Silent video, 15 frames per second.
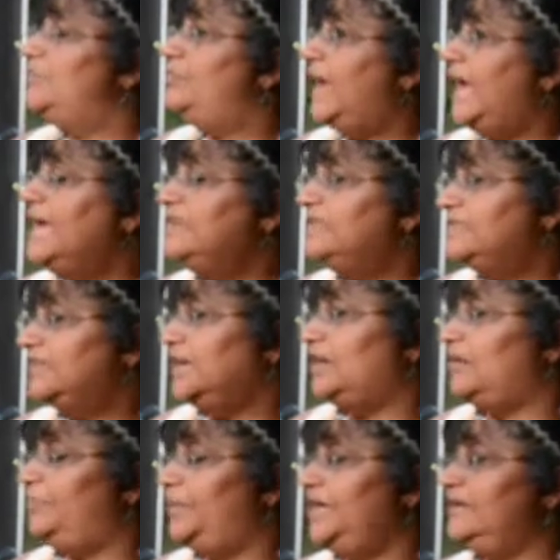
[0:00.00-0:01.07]
basic
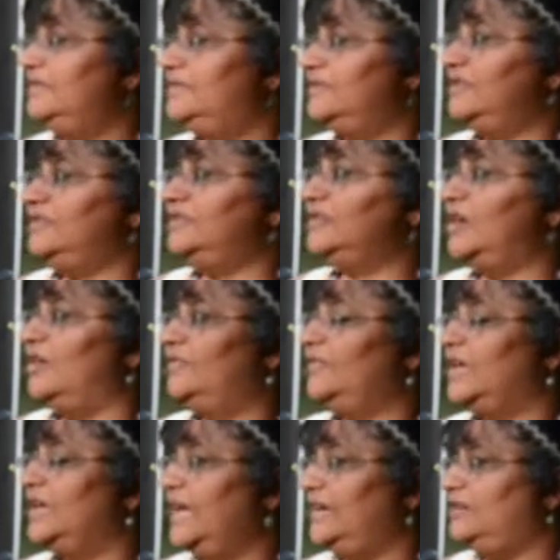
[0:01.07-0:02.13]
pieces of
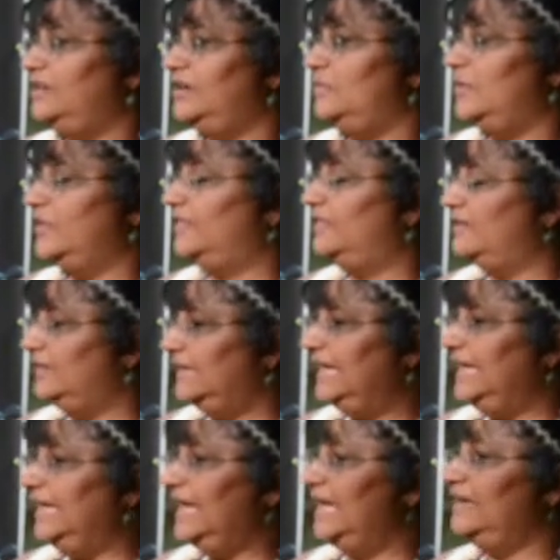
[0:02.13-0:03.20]
connecting with the
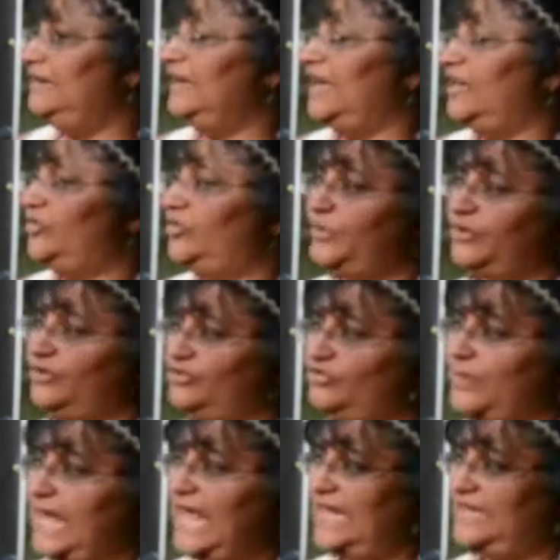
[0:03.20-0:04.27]
land and
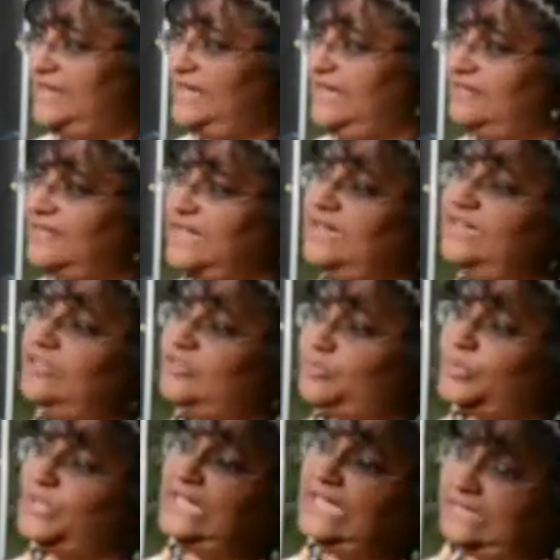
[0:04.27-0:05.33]
spirituality that is pretty